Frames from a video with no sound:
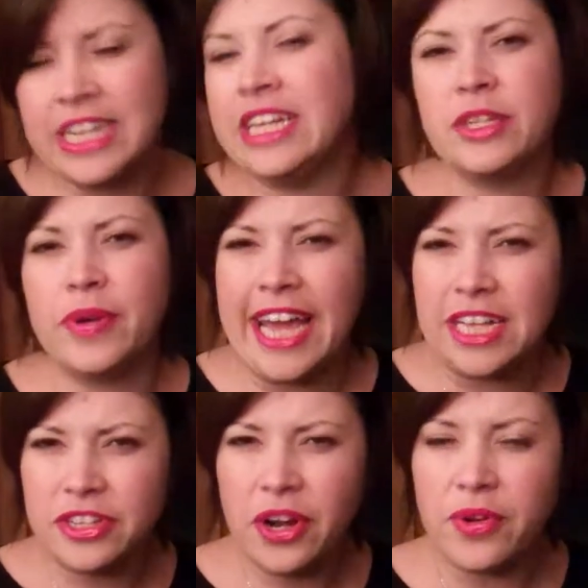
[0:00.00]
So in
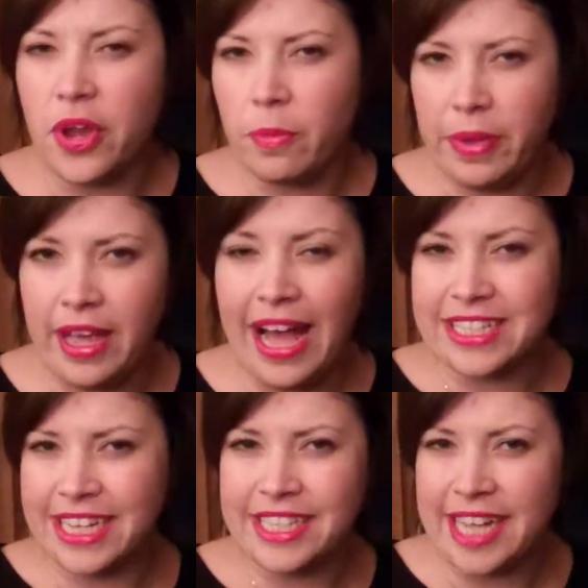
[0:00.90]
case you don't know me, as
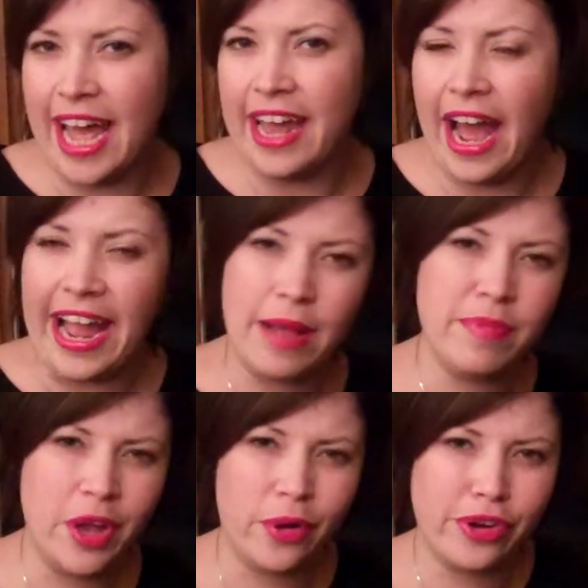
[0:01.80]
I said, I am
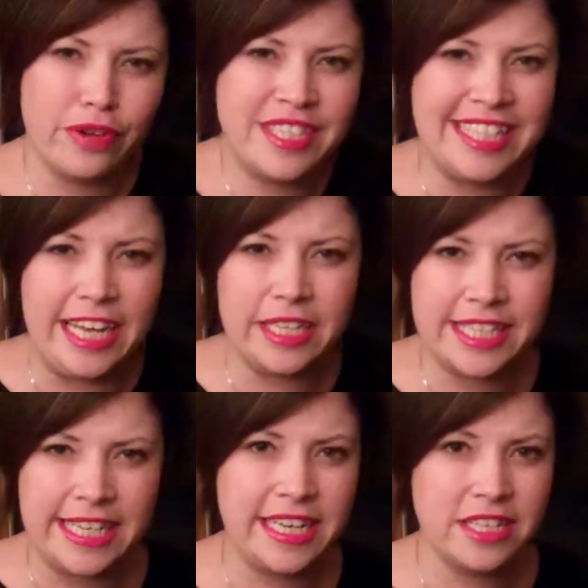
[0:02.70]
the owner of
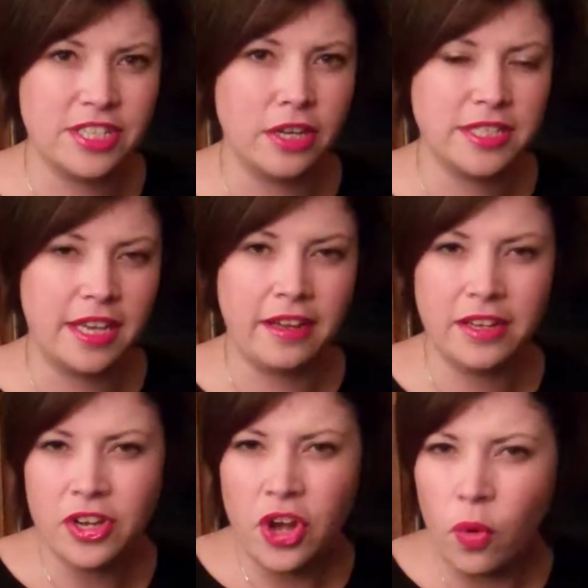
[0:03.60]
CLC Consulting.
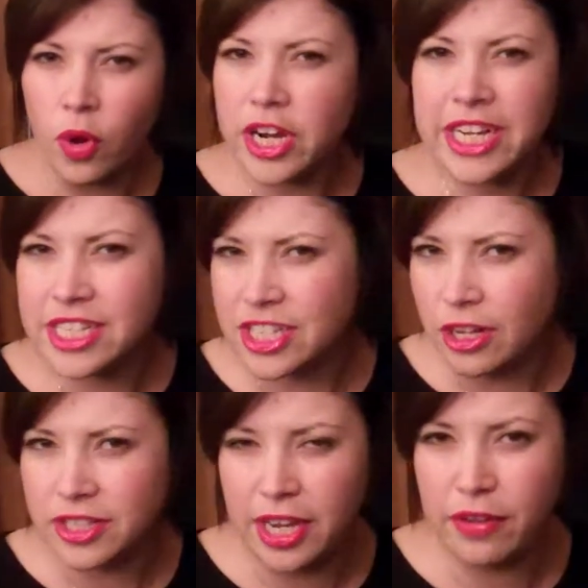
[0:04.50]
We're a
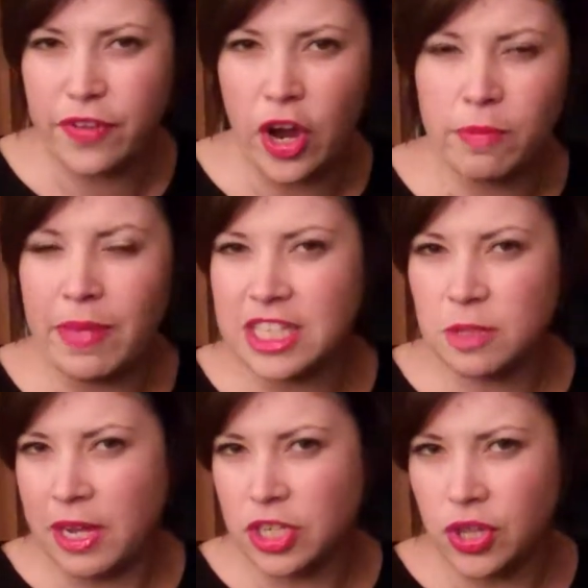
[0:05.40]
consulting firm that
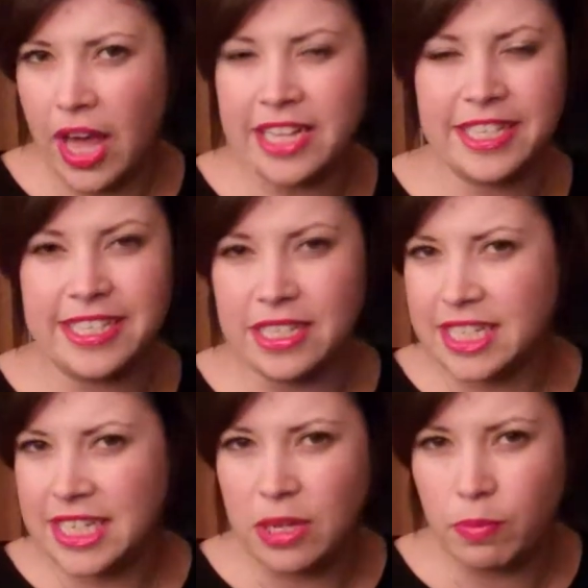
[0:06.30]
specializes in
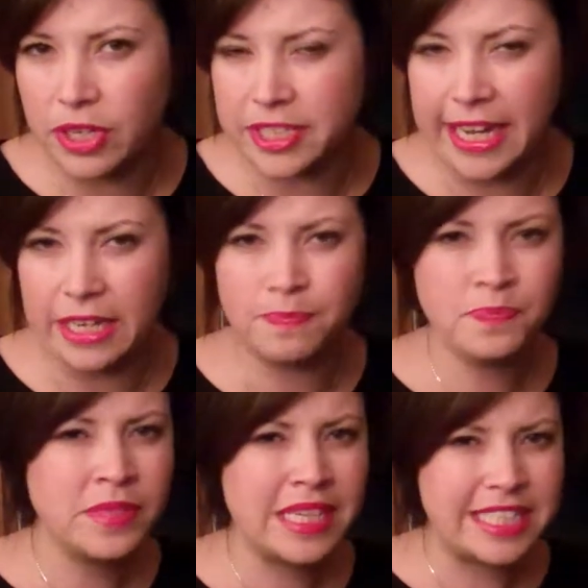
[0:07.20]
team building,
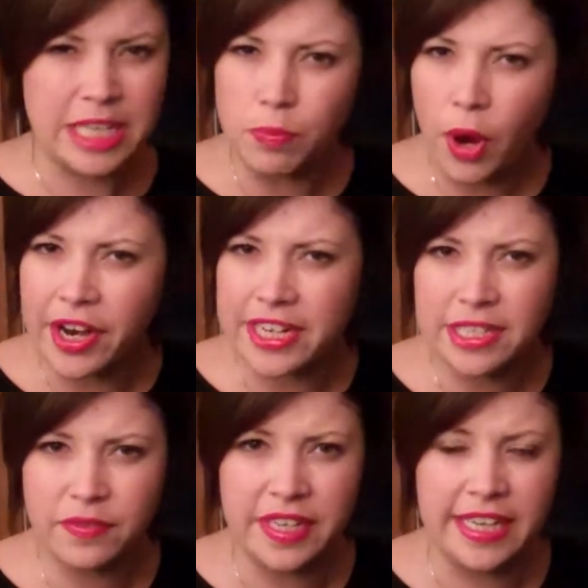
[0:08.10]
team
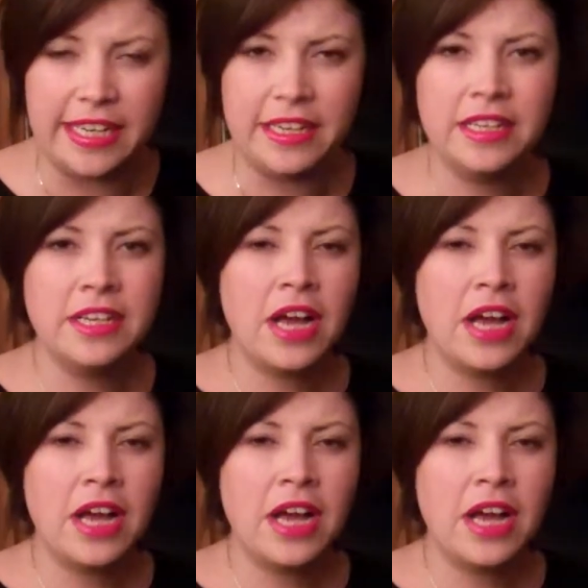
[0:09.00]
productivity,